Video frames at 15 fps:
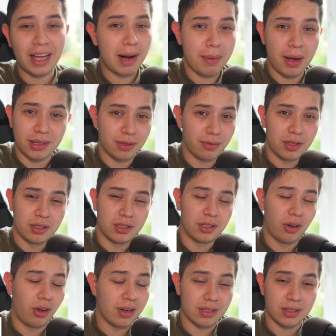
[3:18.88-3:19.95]
about DaVinci,
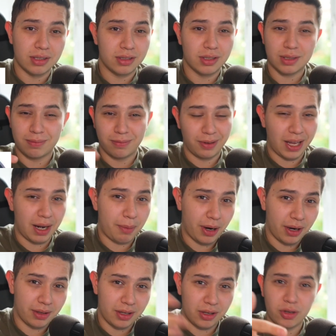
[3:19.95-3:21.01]
honestly, just forget about
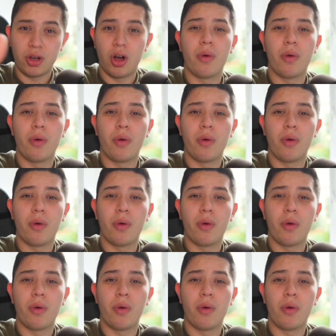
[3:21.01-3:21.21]
it. You can go